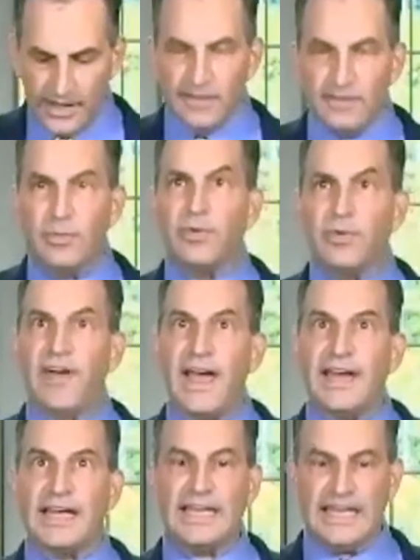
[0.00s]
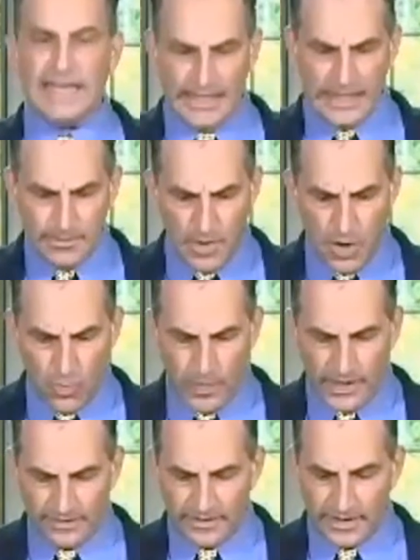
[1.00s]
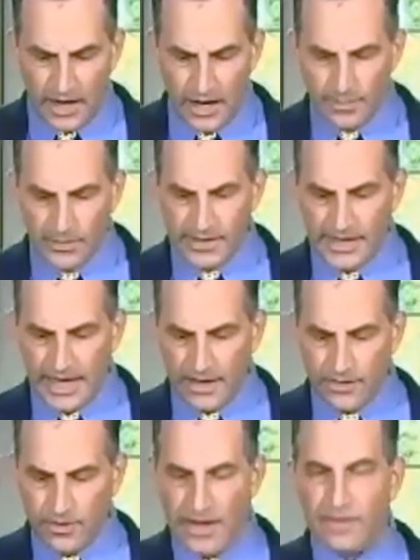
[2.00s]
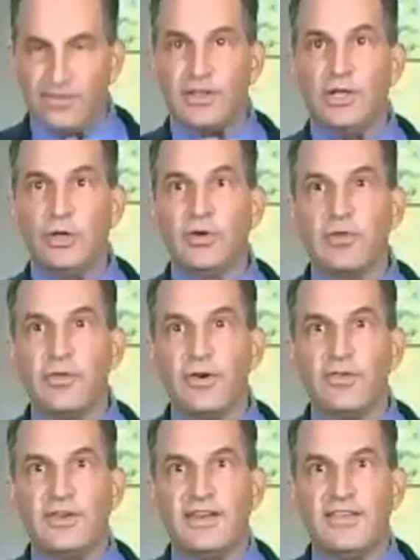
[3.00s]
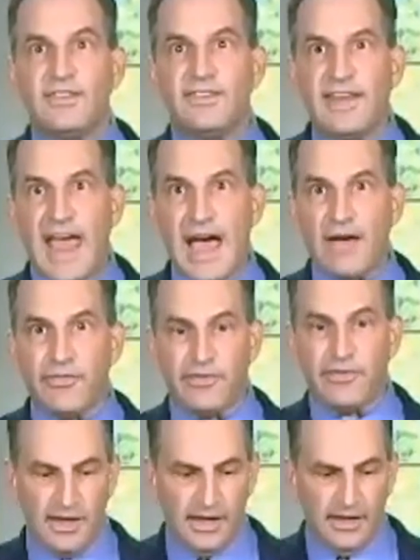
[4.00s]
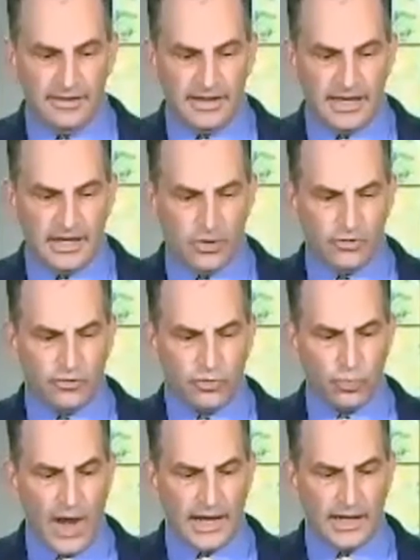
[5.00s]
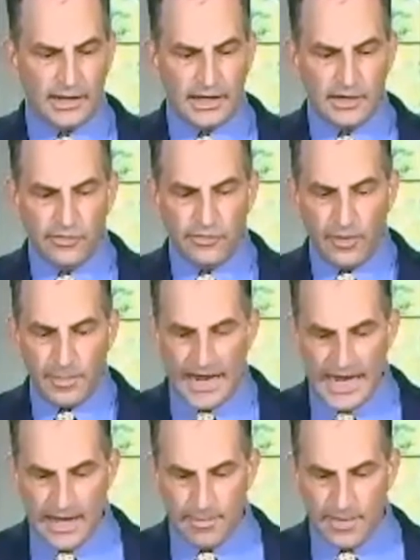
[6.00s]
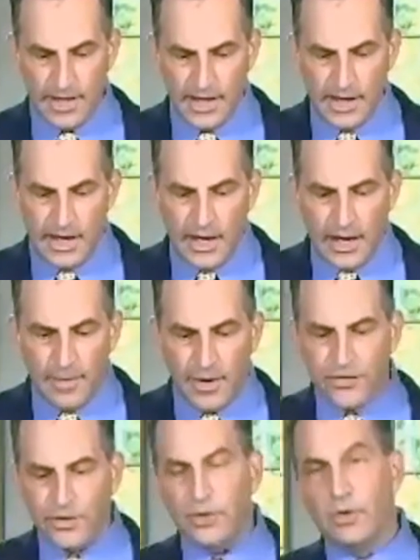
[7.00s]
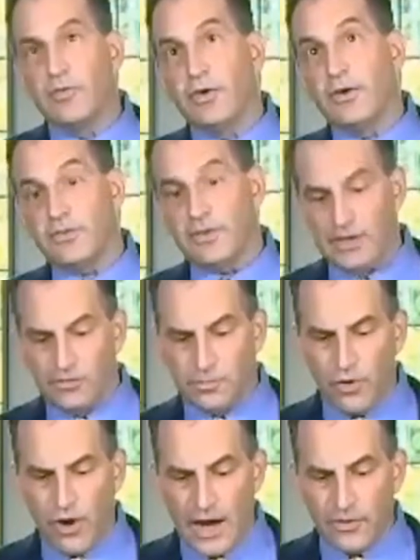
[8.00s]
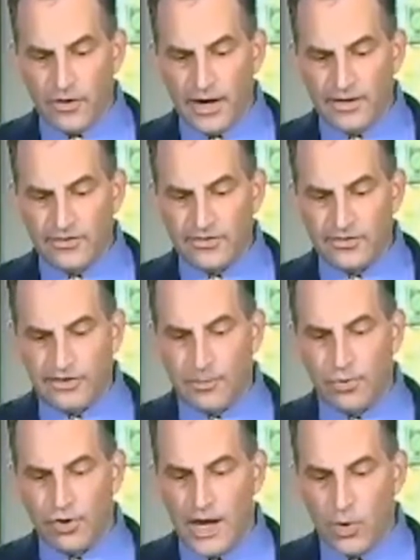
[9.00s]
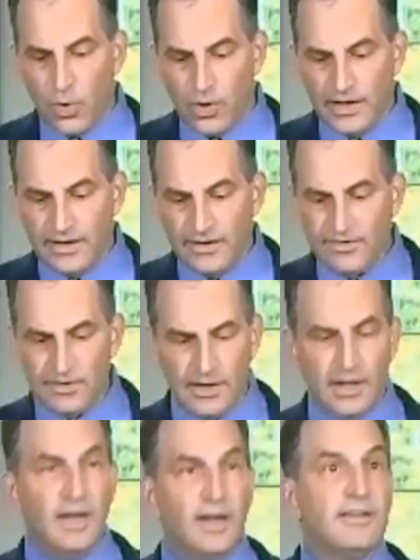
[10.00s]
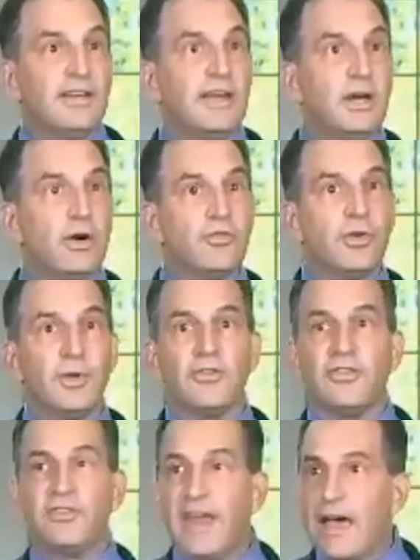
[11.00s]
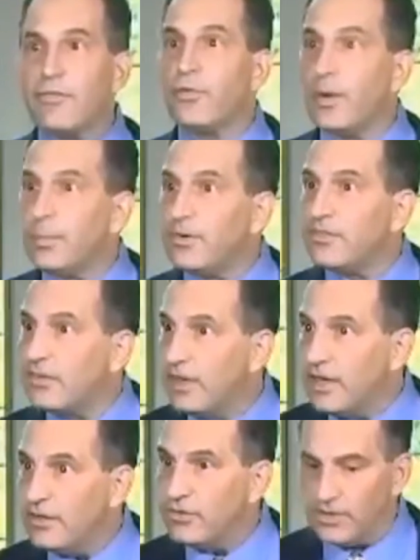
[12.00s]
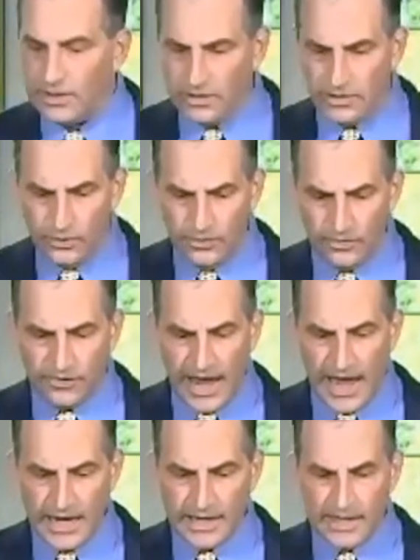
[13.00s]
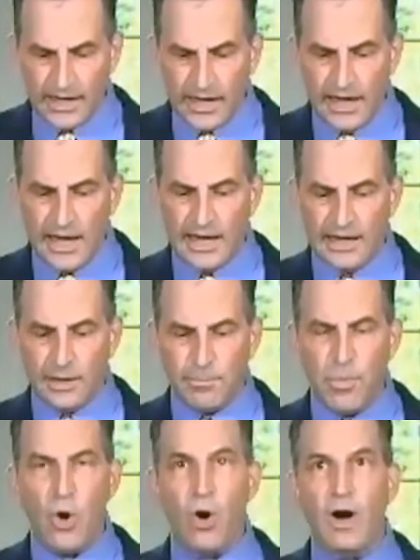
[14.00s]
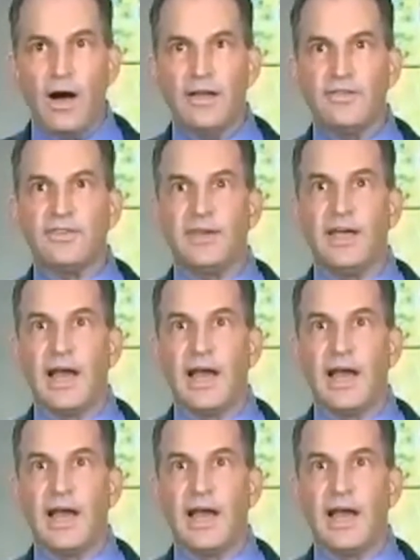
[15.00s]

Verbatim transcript: to provide a key moment to come together as a university staff to hear directly from him about the university's progress and priorities, to hear from your staff representation in USAC, and to pause and